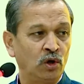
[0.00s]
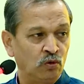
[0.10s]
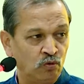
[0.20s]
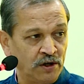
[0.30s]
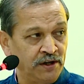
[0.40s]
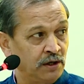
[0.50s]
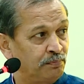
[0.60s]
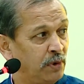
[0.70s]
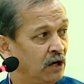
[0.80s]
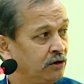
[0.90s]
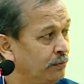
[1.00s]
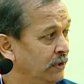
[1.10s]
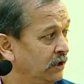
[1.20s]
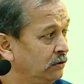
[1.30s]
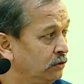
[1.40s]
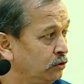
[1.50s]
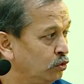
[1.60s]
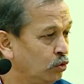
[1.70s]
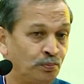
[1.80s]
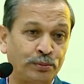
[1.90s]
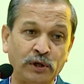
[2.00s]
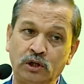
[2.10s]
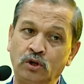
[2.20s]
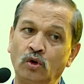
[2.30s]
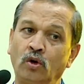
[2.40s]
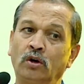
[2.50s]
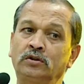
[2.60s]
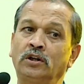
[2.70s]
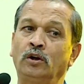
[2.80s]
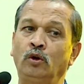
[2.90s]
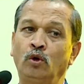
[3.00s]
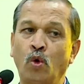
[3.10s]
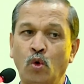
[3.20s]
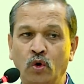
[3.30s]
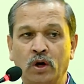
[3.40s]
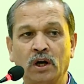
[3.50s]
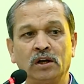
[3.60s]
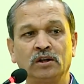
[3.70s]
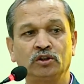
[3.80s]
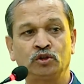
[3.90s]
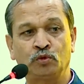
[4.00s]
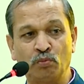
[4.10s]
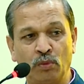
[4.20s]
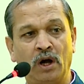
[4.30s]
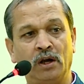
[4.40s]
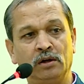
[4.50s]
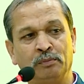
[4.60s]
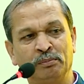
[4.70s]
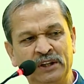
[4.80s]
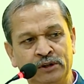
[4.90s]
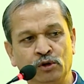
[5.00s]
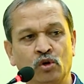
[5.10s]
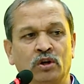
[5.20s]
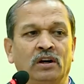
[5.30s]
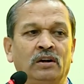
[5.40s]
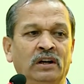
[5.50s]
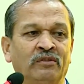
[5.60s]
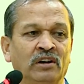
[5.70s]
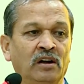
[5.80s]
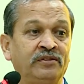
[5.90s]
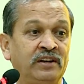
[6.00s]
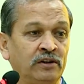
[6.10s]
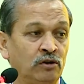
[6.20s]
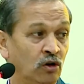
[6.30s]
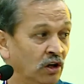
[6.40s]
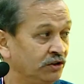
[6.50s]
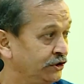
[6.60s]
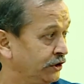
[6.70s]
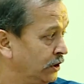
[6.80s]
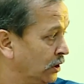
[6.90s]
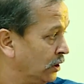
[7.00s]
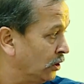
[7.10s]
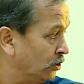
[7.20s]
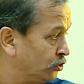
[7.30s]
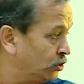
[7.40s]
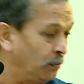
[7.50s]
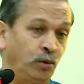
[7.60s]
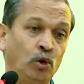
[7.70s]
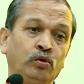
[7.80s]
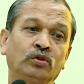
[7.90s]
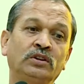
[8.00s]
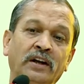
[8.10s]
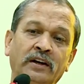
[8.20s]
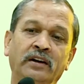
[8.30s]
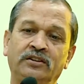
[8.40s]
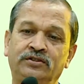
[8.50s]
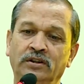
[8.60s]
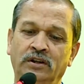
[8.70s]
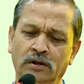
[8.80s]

one department to procure the local, small, mediocre level of technology support to the industry.